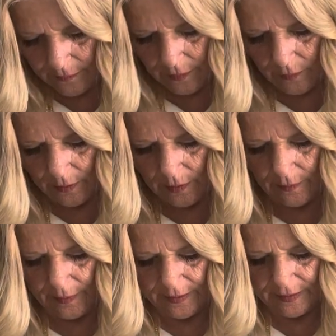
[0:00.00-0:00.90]
There we
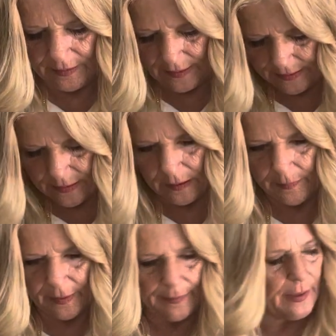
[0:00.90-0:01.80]
go. I think that's going to
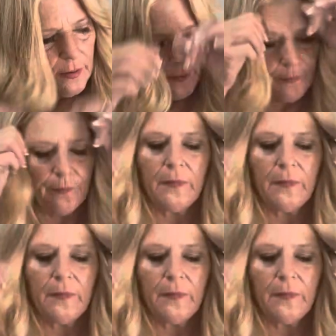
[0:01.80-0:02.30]
be better.